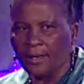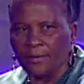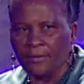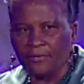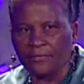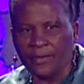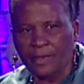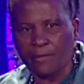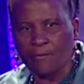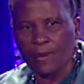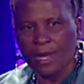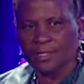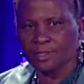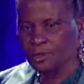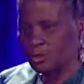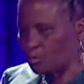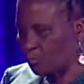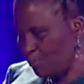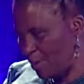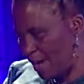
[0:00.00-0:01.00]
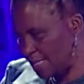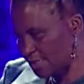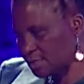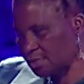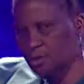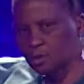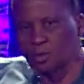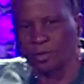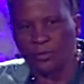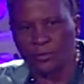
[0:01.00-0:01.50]
they want to pass
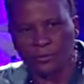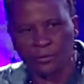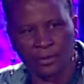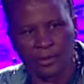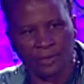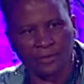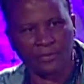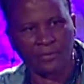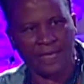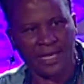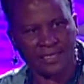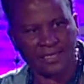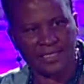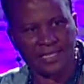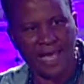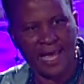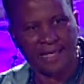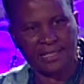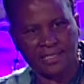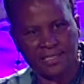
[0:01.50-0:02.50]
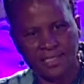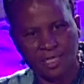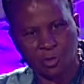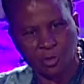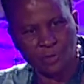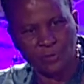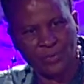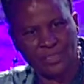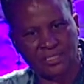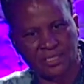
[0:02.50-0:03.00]
it on. That's the idea,
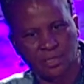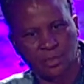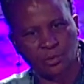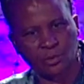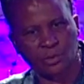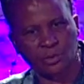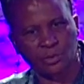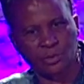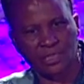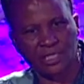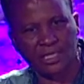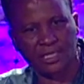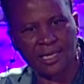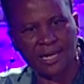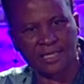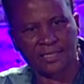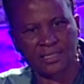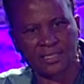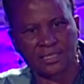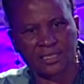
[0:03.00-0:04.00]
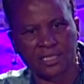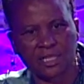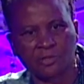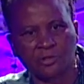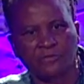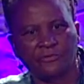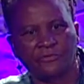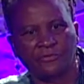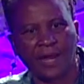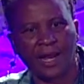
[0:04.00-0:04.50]
to pass it on to the next set
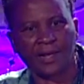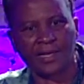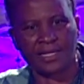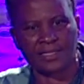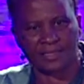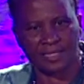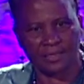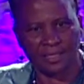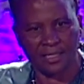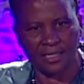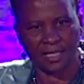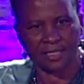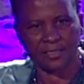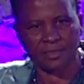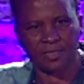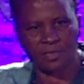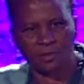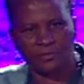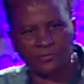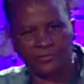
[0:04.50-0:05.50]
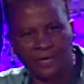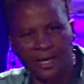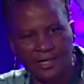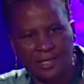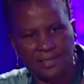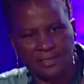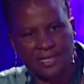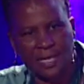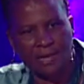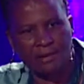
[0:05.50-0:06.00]
of runners, and the next set of
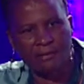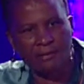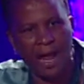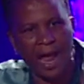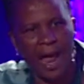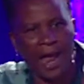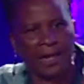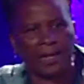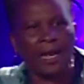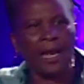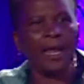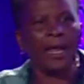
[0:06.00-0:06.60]
runners, they run